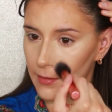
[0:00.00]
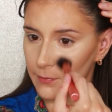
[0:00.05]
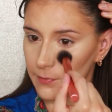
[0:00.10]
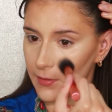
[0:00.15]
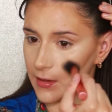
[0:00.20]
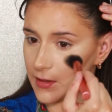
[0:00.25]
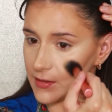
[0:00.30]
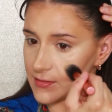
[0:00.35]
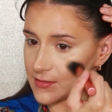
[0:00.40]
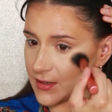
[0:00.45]

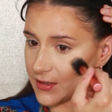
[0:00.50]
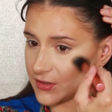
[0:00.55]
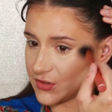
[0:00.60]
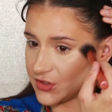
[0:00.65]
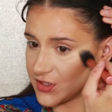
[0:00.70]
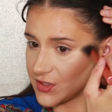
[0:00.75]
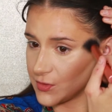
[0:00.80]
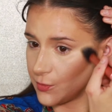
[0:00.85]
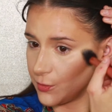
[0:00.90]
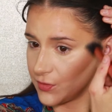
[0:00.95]
because I
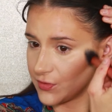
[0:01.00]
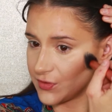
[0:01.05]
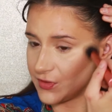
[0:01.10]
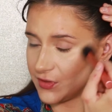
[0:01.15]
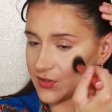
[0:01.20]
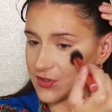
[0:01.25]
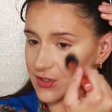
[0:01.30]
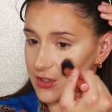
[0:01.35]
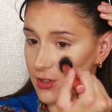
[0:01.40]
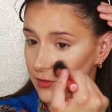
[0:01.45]
just want to
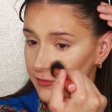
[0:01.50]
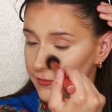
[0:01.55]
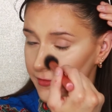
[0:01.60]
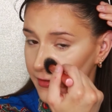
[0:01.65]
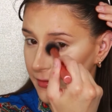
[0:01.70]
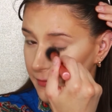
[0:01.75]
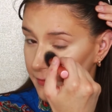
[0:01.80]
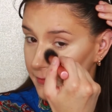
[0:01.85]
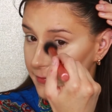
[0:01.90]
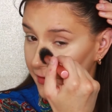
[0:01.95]
soften
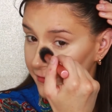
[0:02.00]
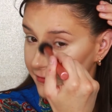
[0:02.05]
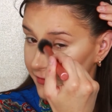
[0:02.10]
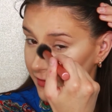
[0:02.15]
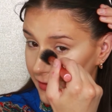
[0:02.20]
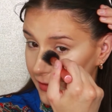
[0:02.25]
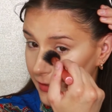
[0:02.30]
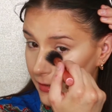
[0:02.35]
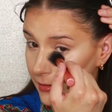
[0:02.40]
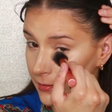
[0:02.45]
and buff it
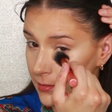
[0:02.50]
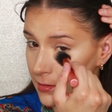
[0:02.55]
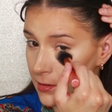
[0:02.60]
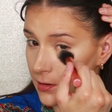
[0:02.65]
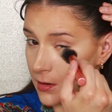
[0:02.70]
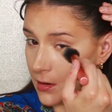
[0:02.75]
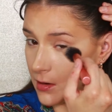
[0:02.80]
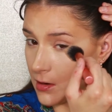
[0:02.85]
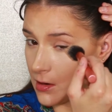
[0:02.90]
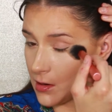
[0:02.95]
in.
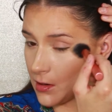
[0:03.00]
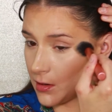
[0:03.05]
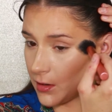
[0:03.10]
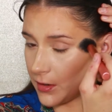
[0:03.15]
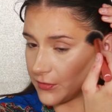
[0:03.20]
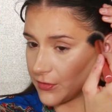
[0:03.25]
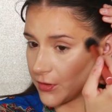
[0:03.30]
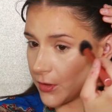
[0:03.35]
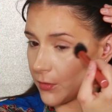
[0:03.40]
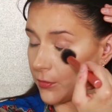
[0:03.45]
I
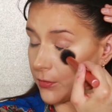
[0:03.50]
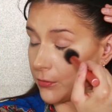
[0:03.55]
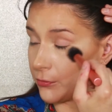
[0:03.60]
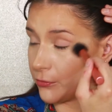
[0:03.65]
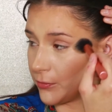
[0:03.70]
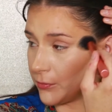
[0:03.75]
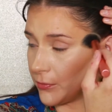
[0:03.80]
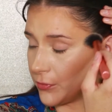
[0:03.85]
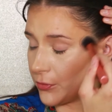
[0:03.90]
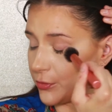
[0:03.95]
don't want to
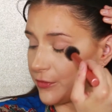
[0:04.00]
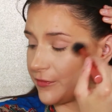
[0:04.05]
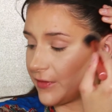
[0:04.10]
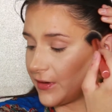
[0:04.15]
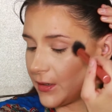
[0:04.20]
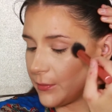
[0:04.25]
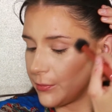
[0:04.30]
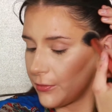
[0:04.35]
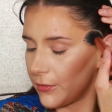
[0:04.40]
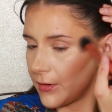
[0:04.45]
remove
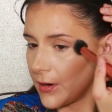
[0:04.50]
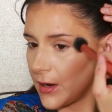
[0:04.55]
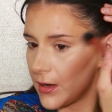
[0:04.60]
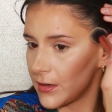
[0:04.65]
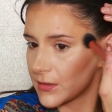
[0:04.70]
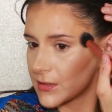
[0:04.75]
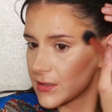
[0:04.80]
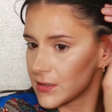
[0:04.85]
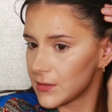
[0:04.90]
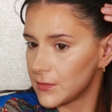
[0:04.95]
any
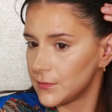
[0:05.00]
product.